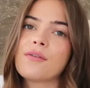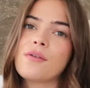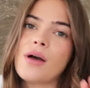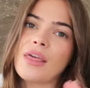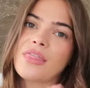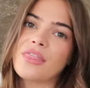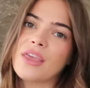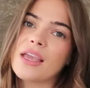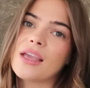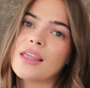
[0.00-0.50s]

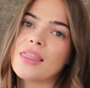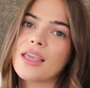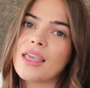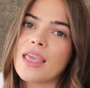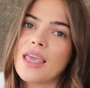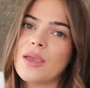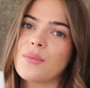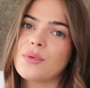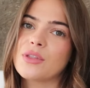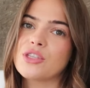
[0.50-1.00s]
I think the
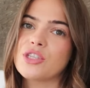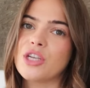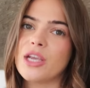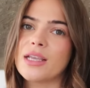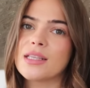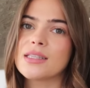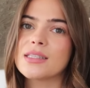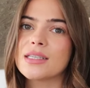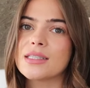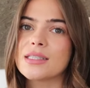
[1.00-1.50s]
key with
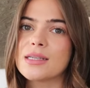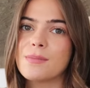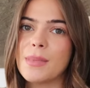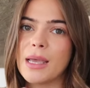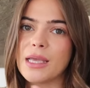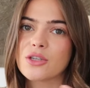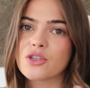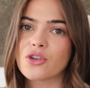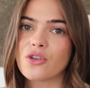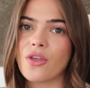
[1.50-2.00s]
jeans is to
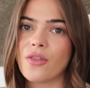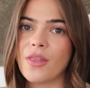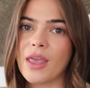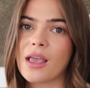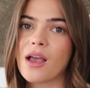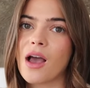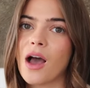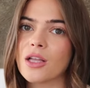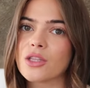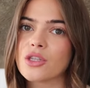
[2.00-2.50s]
make sure that they
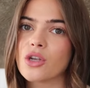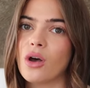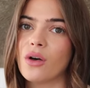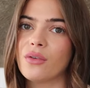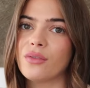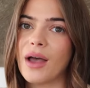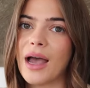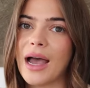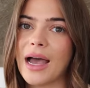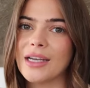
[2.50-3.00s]
cut
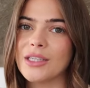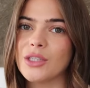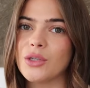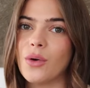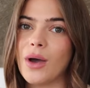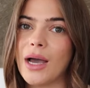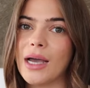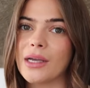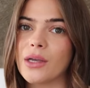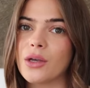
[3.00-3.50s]
off at
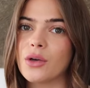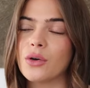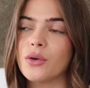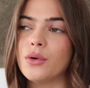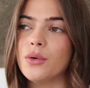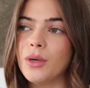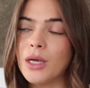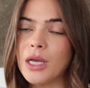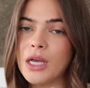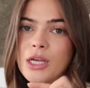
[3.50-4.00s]
your
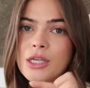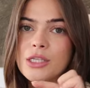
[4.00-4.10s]
ankle.